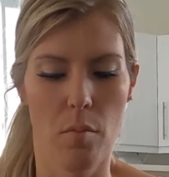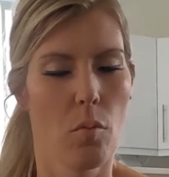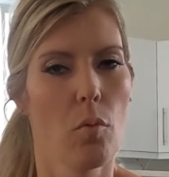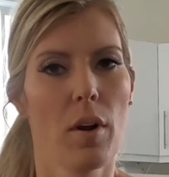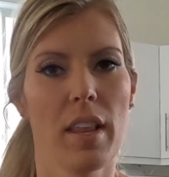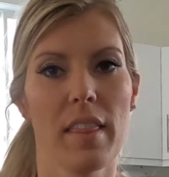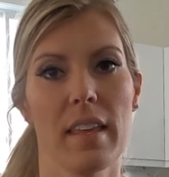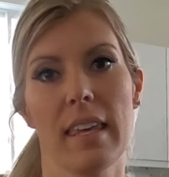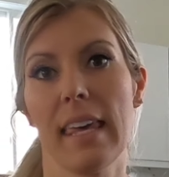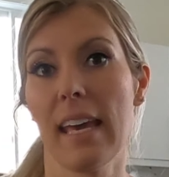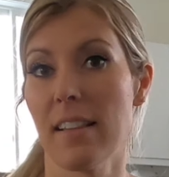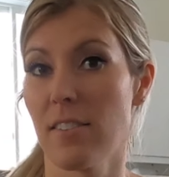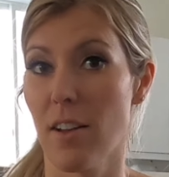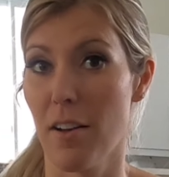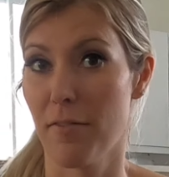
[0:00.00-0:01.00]
one of the
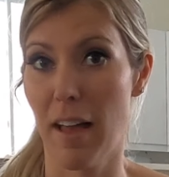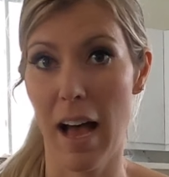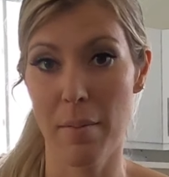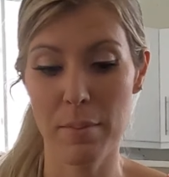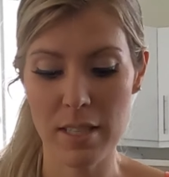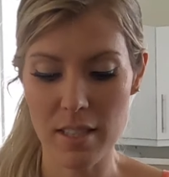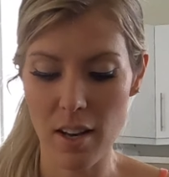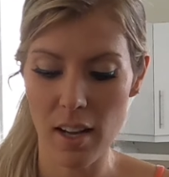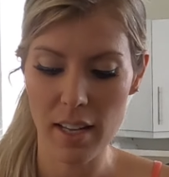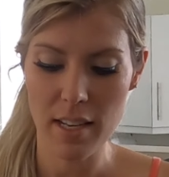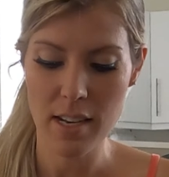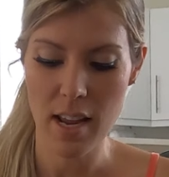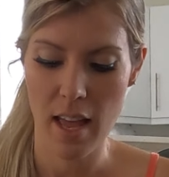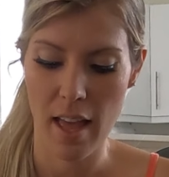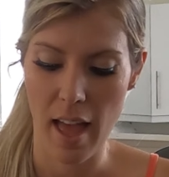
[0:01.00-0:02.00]
kits off
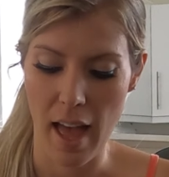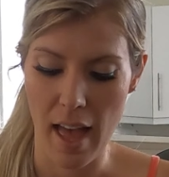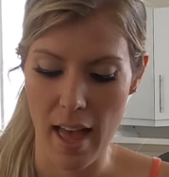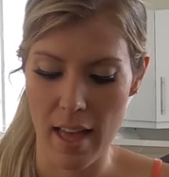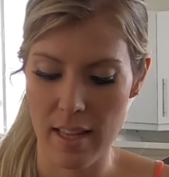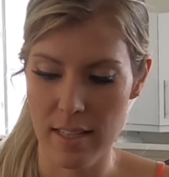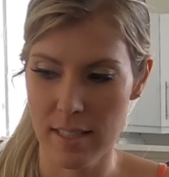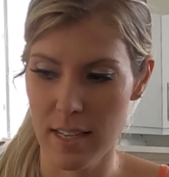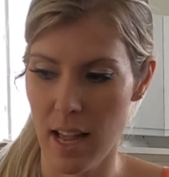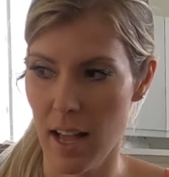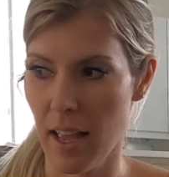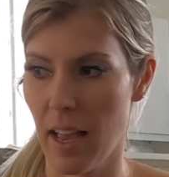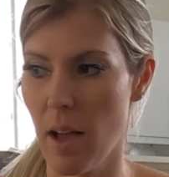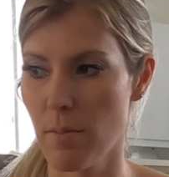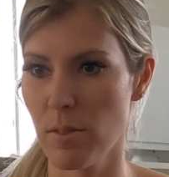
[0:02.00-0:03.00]
Amazon, and
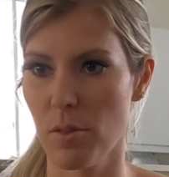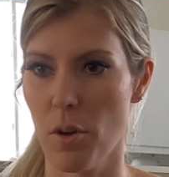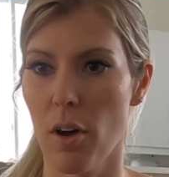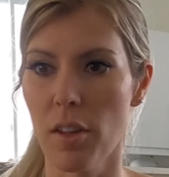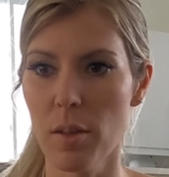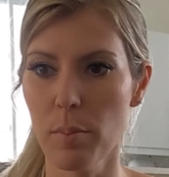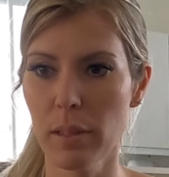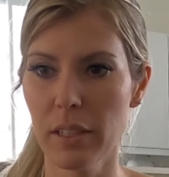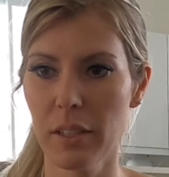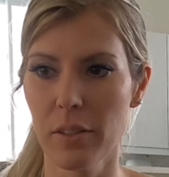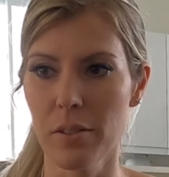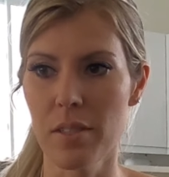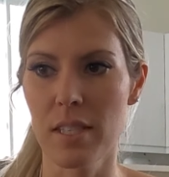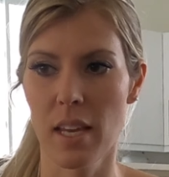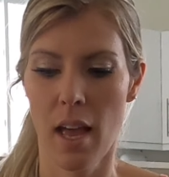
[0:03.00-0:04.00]
it comes with all the
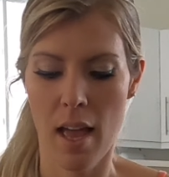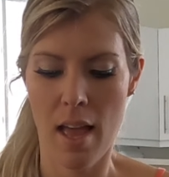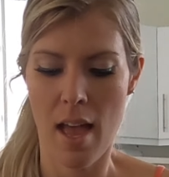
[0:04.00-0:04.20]
balloons,